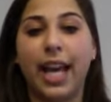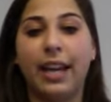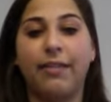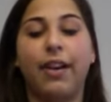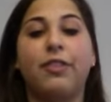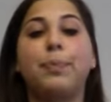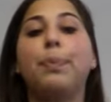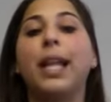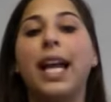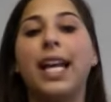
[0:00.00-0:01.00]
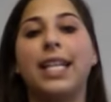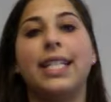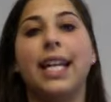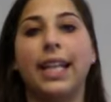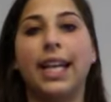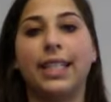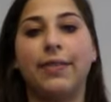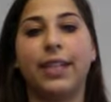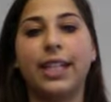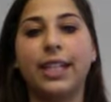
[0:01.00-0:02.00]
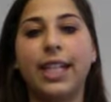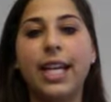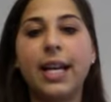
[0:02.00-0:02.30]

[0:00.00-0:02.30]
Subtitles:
and involves play and daily activities.